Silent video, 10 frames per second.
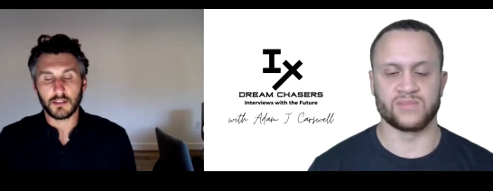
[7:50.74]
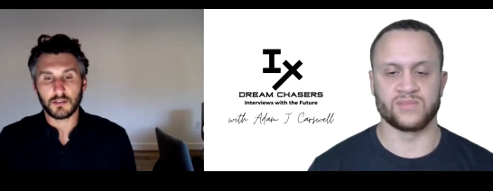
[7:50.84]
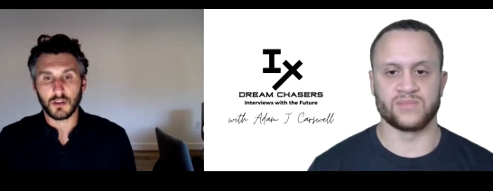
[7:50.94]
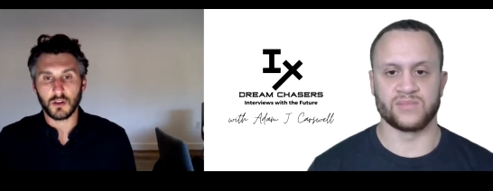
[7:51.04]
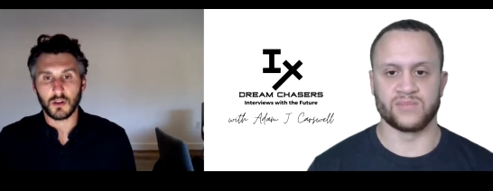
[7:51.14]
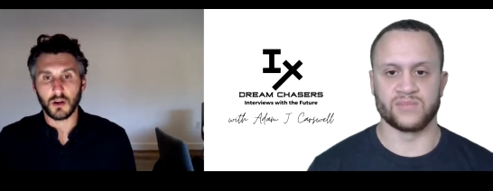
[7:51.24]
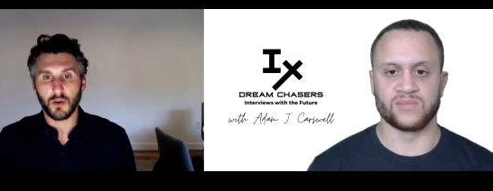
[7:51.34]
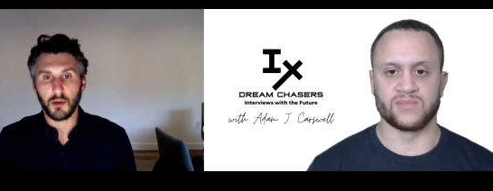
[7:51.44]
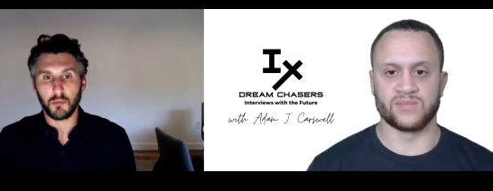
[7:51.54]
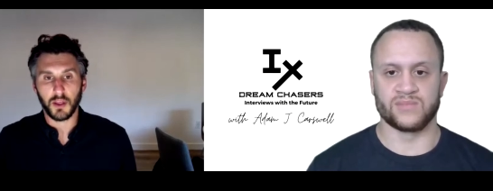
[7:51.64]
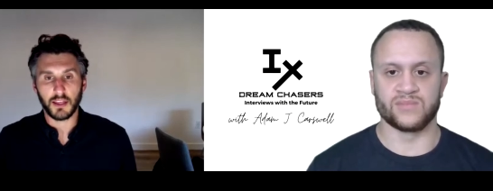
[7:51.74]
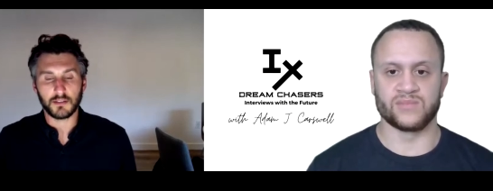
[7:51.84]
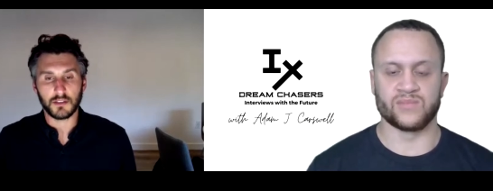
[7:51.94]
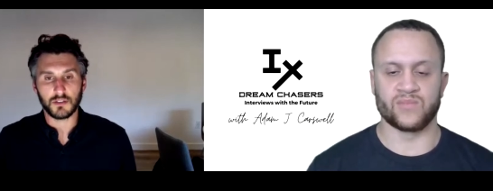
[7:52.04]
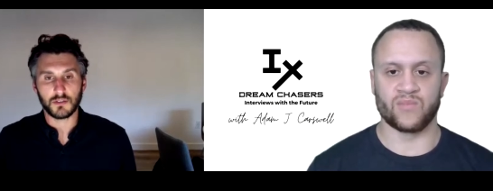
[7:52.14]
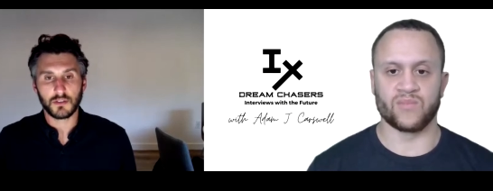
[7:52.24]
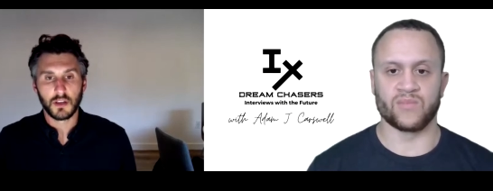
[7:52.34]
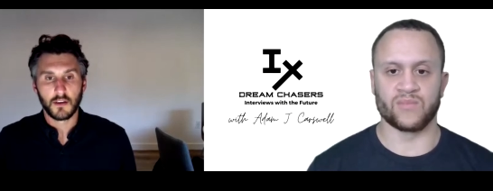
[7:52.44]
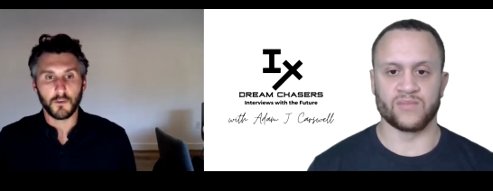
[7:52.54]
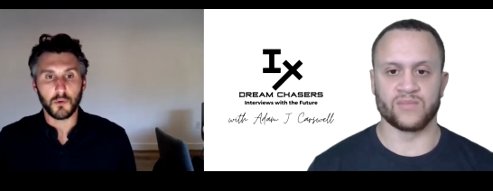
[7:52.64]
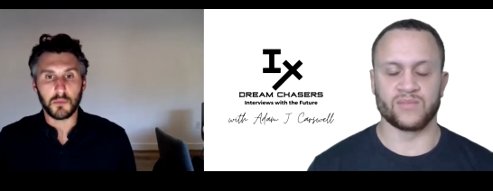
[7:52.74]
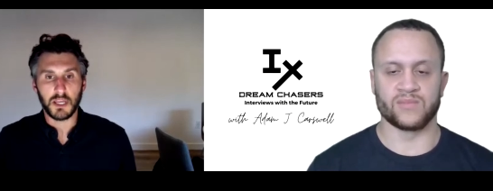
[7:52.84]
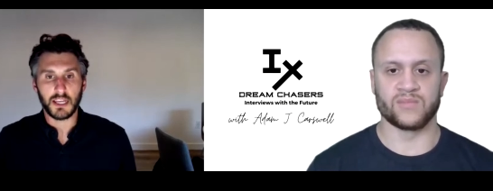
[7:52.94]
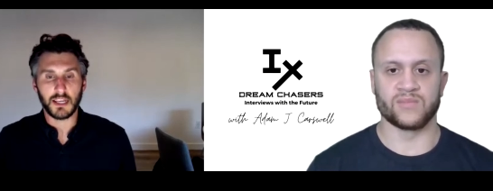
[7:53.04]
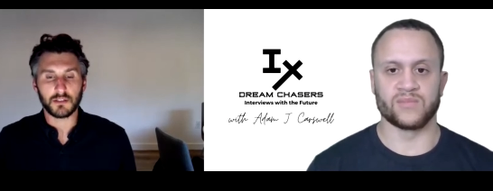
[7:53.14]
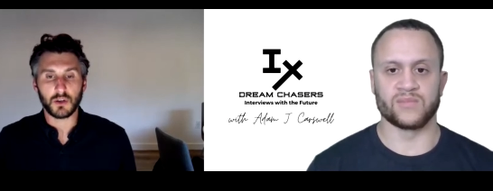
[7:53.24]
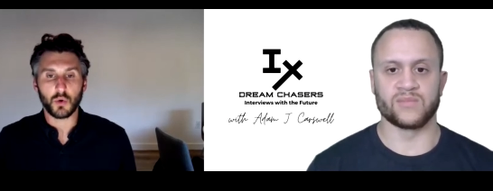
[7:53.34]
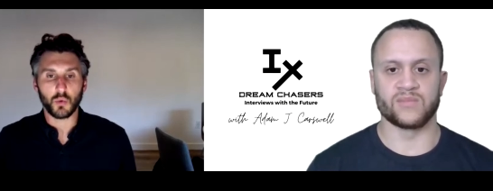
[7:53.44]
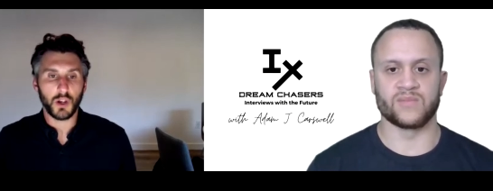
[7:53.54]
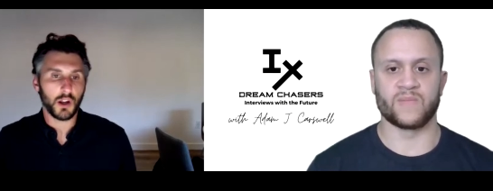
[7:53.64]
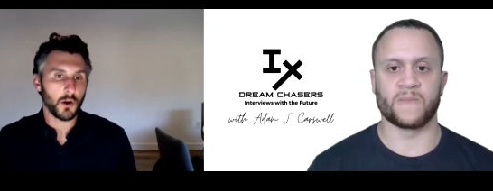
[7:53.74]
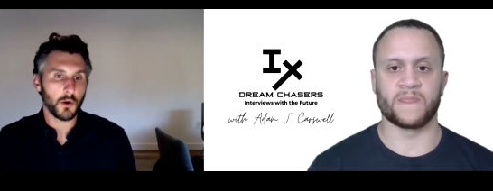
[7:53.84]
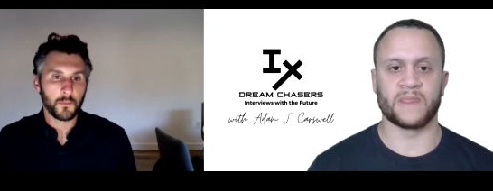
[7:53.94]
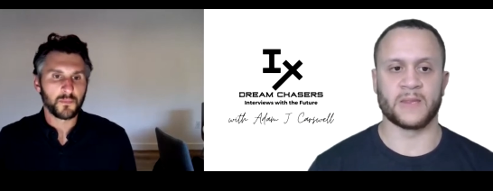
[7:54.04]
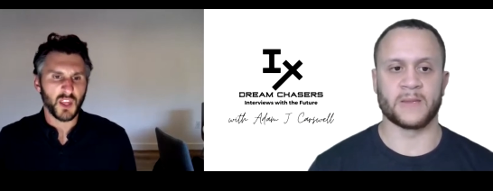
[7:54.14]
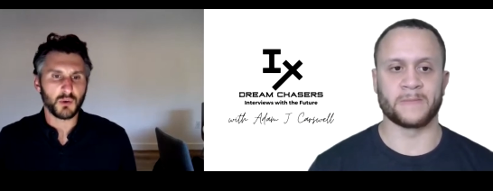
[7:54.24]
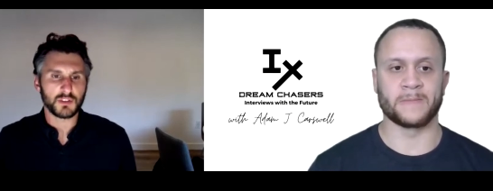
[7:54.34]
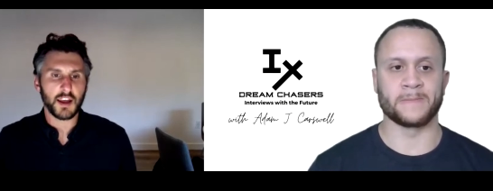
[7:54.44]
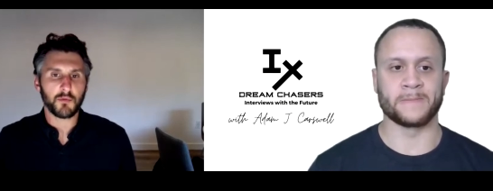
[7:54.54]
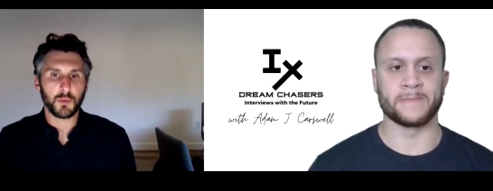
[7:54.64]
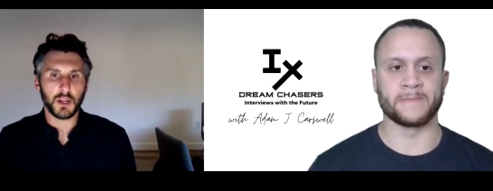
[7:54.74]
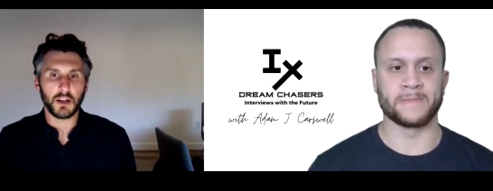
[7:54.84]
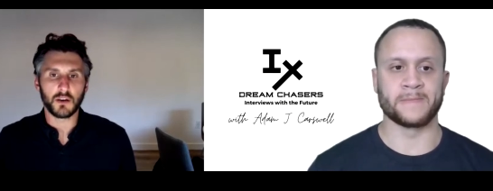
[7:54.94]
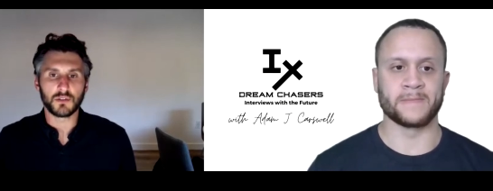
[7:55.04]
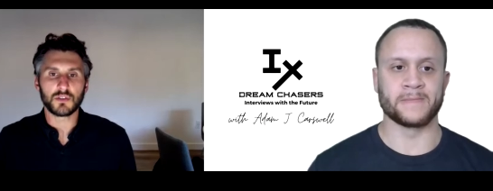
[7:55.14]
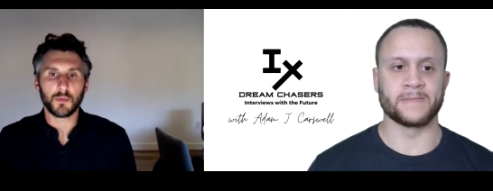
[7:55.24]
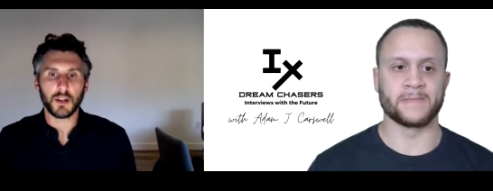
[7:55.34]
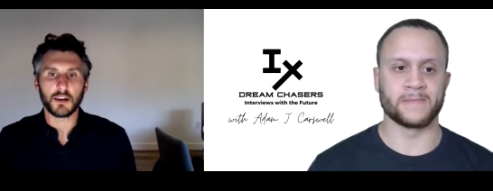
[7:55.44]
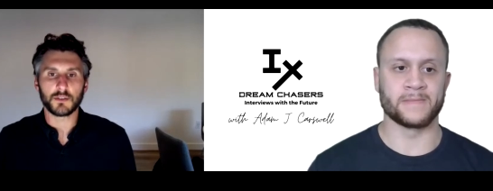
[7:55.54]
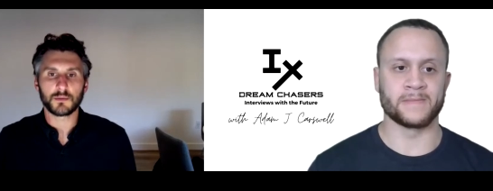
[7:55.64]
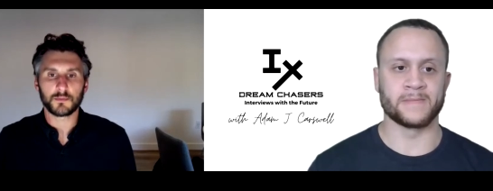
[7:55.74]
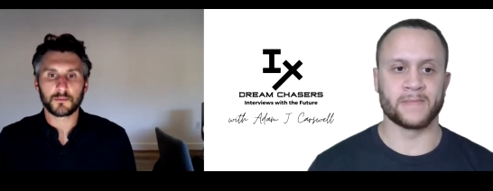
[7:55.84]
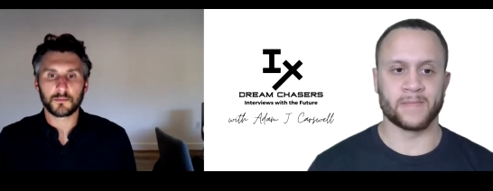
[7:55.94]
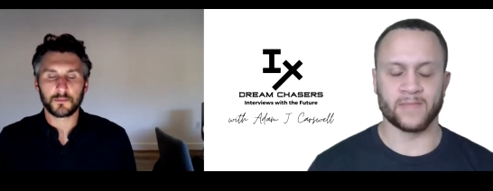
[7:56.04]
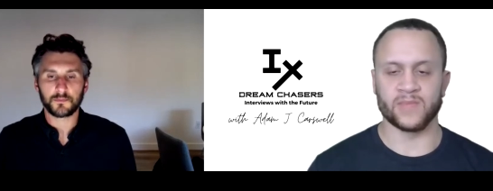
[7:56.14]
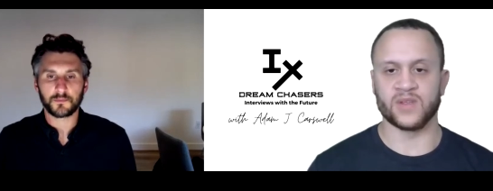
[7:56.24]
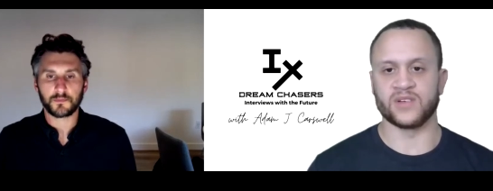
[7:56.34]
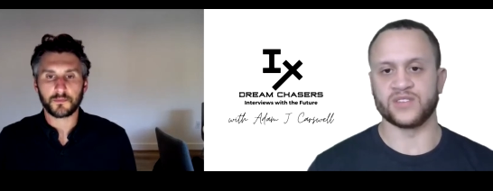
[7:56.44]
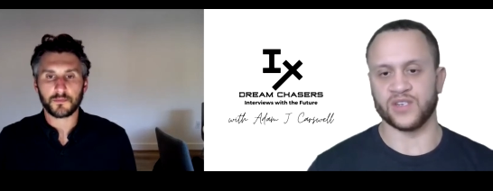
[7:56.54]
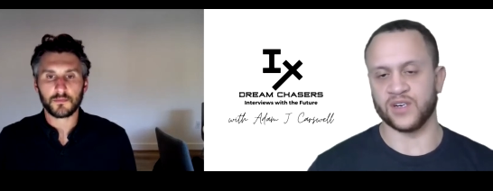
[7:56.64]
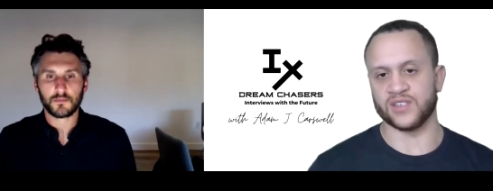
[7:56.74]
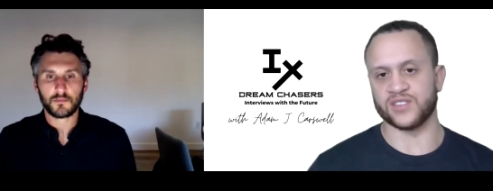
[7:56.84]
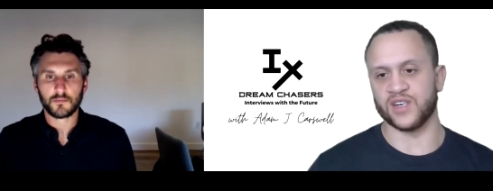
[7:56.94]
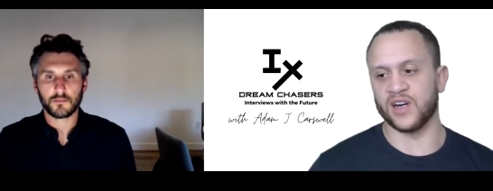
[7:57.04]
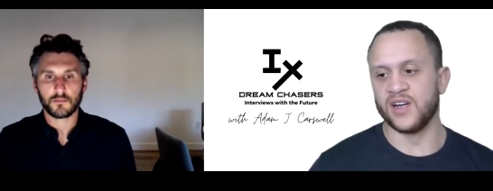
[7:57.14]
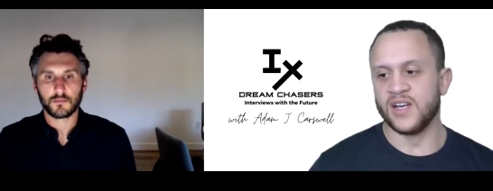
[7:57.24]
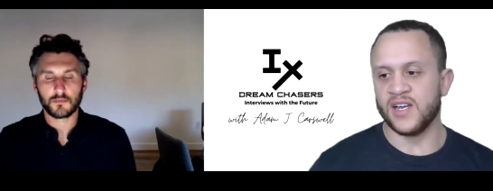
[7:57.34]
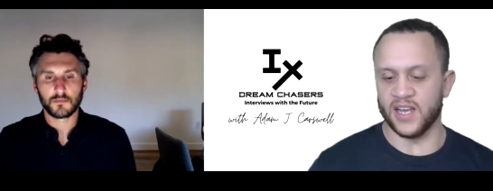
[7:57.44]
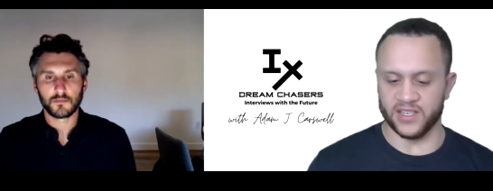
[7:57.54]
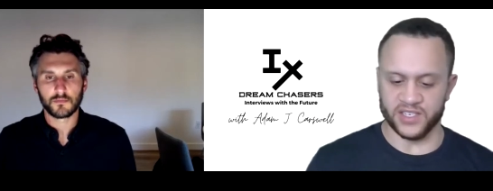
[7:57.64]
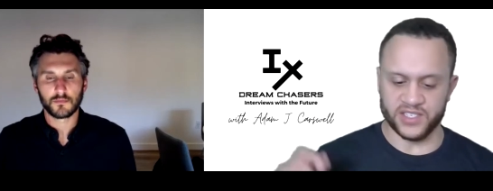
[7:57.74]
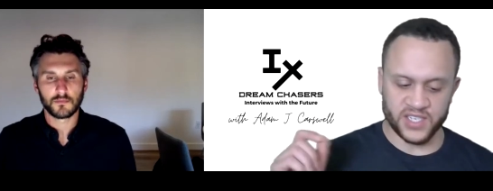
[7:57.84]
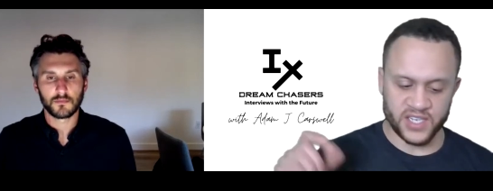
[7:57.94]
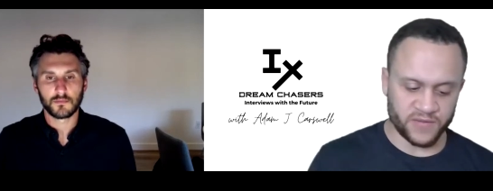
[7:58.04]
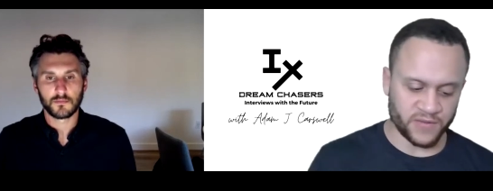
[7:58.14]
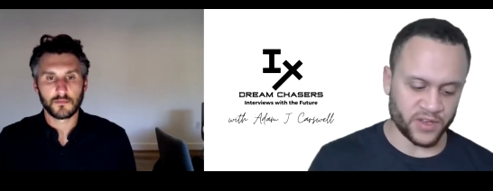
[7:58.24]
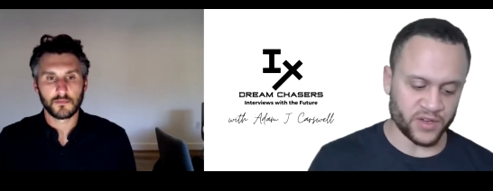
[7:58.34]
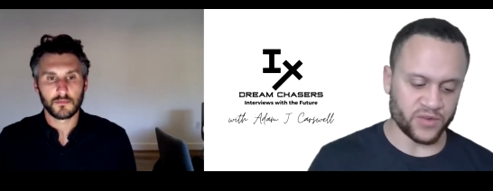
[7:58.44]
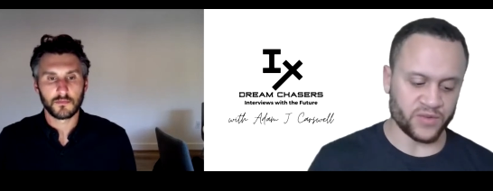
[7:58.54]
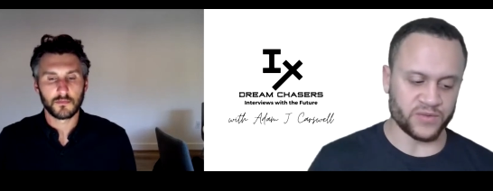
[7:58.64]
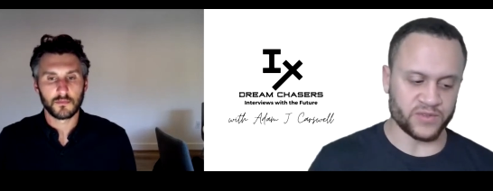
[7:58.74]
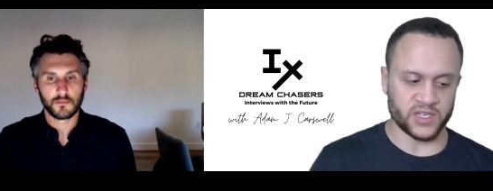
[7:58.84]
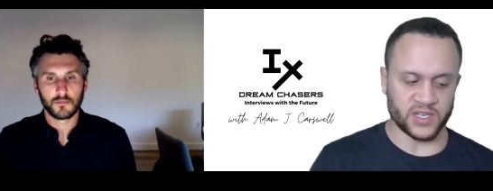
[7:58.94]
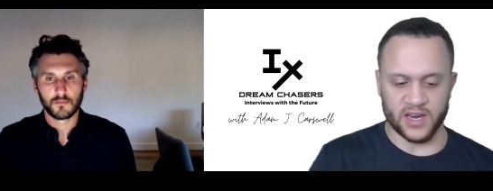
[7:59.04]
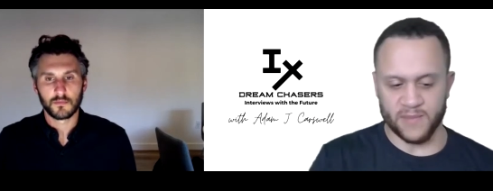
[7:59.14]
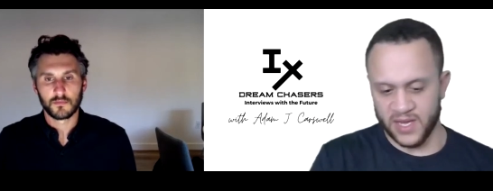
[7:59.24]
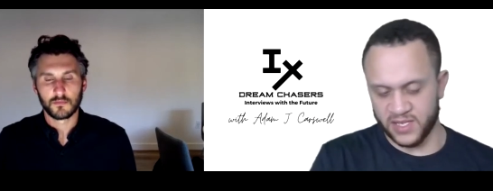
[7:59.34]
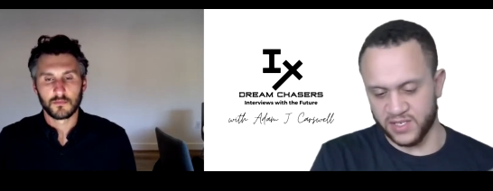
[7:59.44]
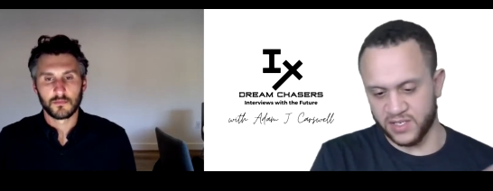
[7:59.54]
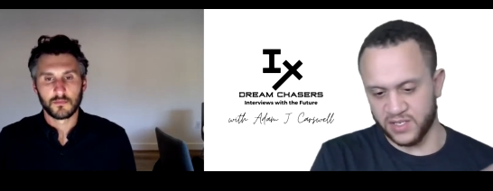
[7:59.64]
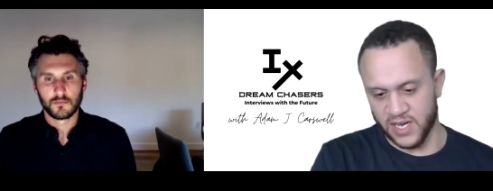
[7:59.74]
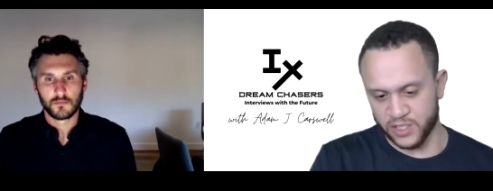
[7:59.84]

Speaker 1: still a great place. It just for me as a career, it was time for me to go do something else.
Speaker 2: Sure, sure. And the seed for you to kind of make the the